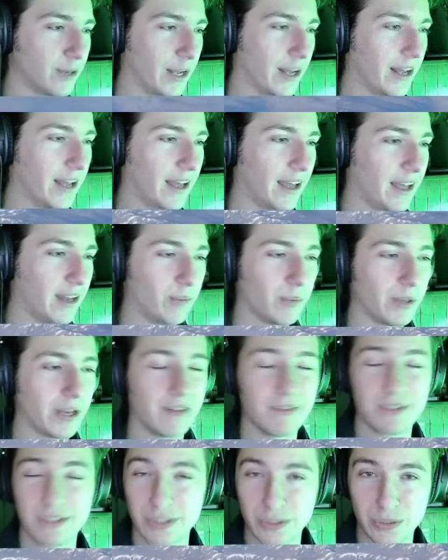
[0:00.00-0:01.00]
And we
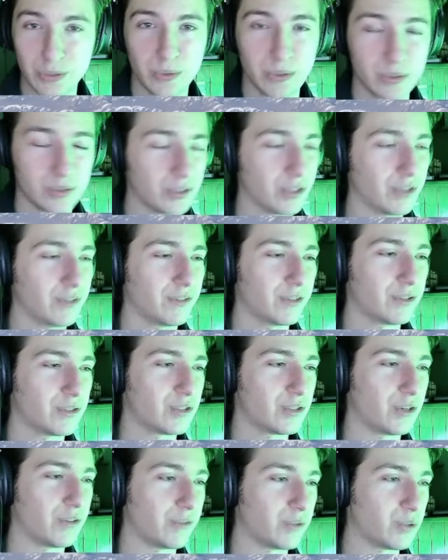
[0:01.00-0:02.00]
have a Discord server,
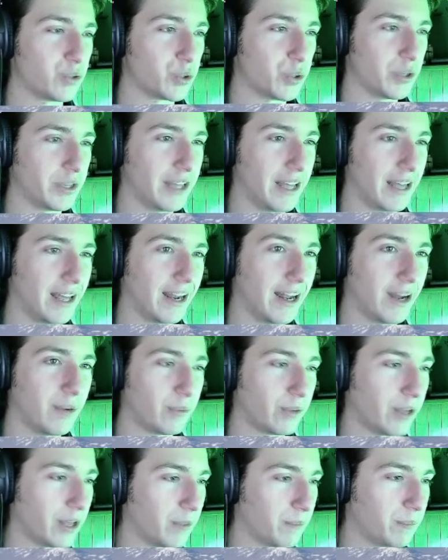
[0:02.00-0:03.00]
so if you join that, I
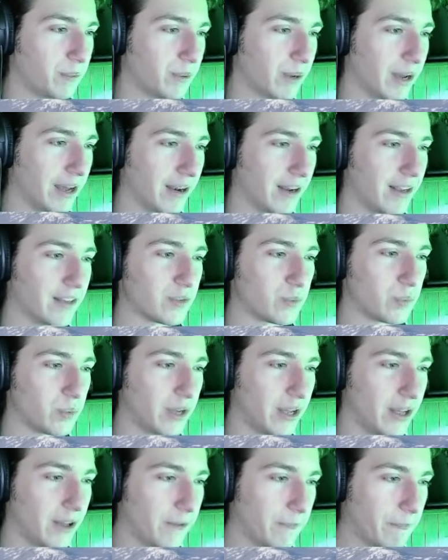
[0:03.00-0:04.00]
will help you out as
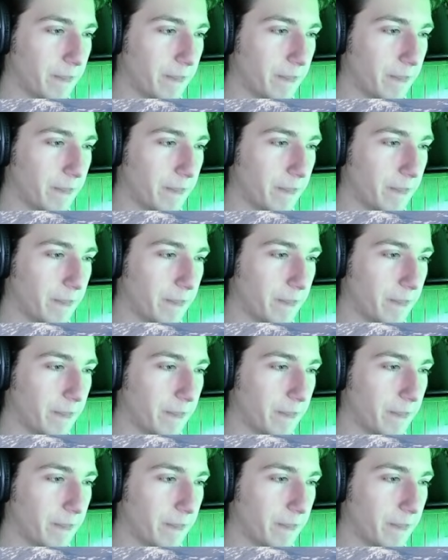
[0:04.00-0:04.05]
well.